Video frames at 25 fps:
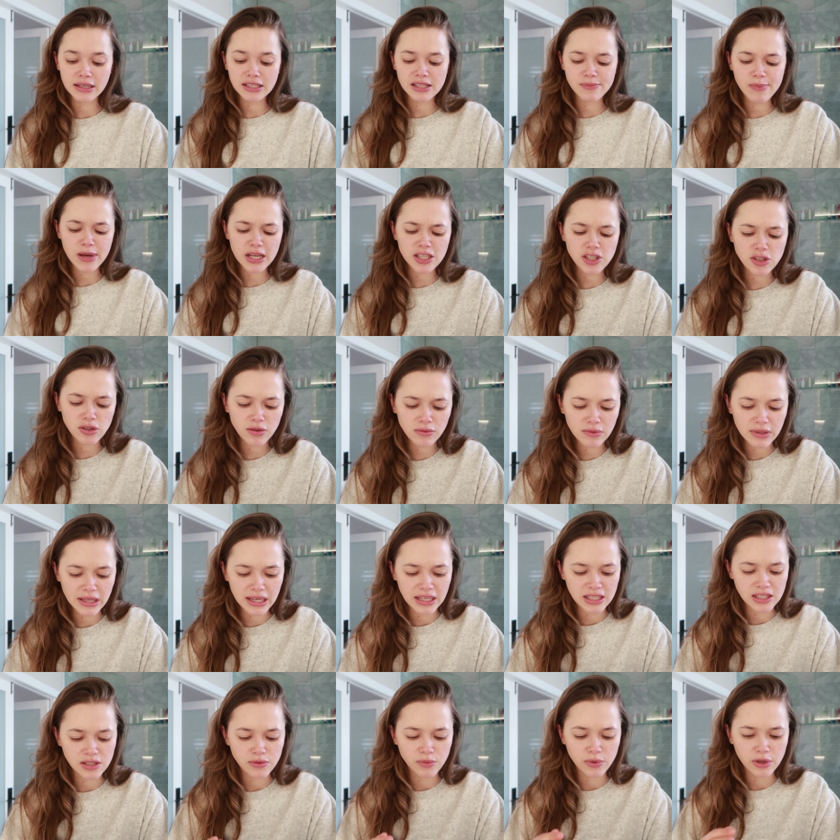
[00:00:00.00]
especially on
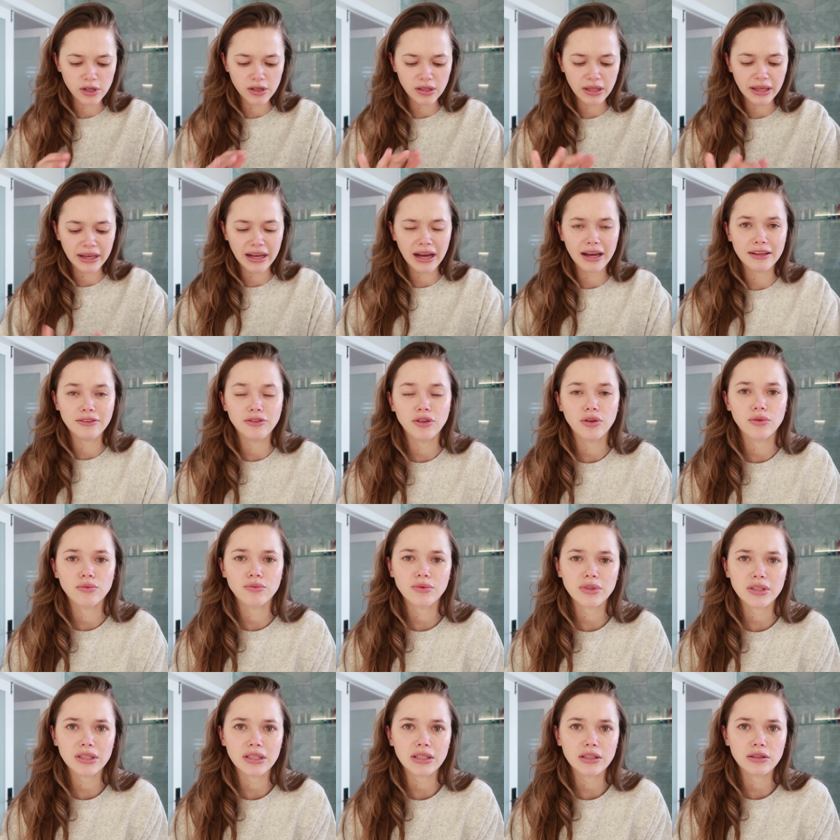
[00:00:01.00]
days where like I don't
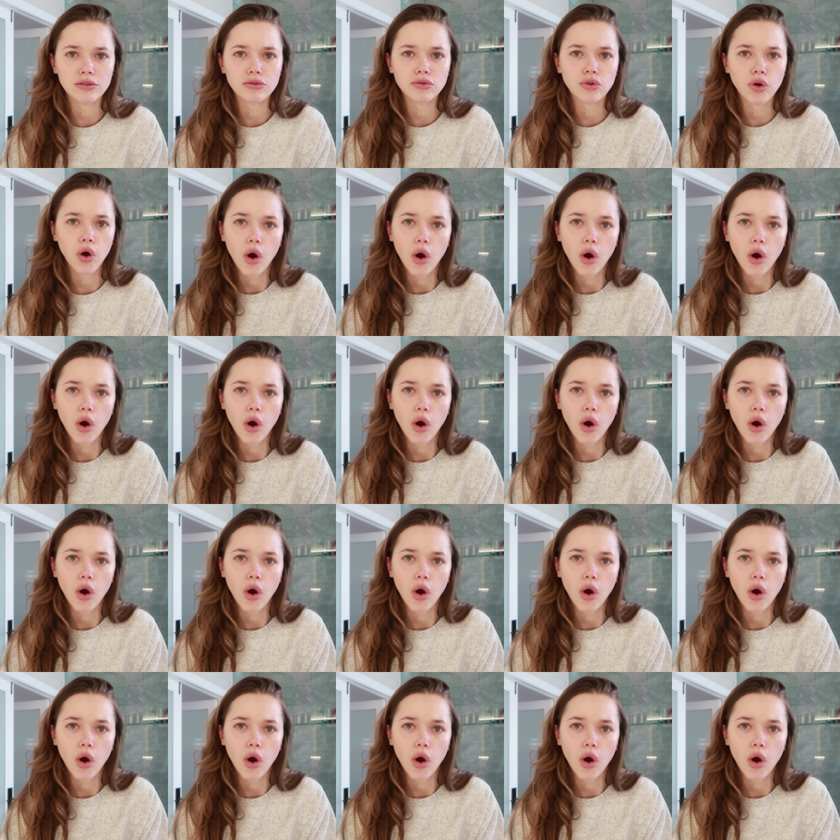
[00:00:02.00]
really